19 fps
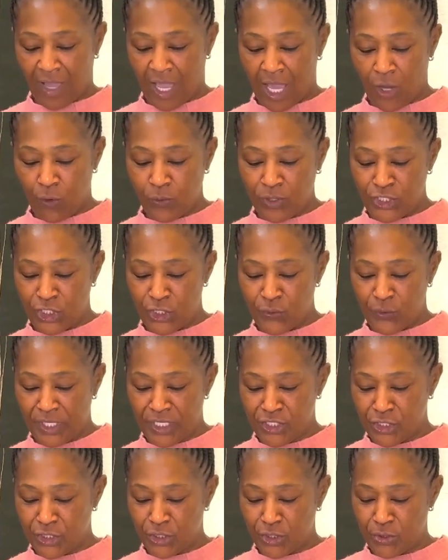how would you
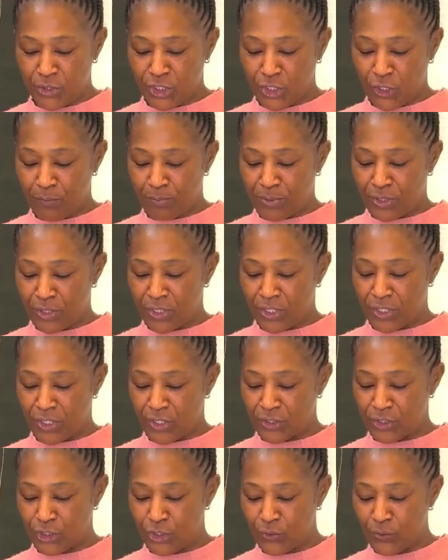introduce your
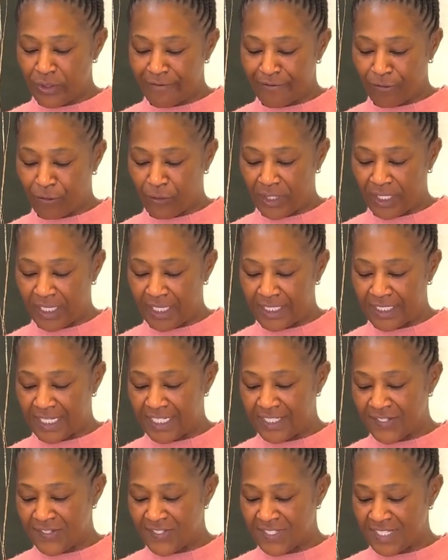book to a friend
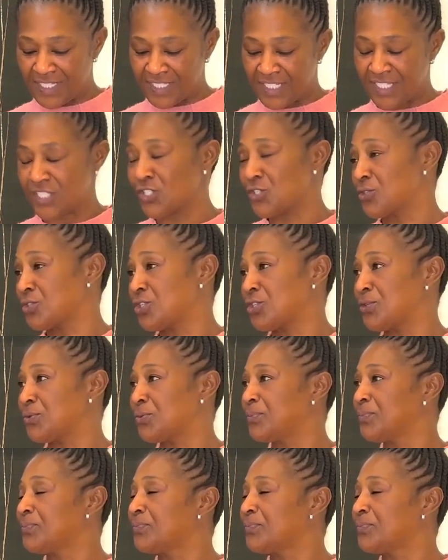in a sentence or two?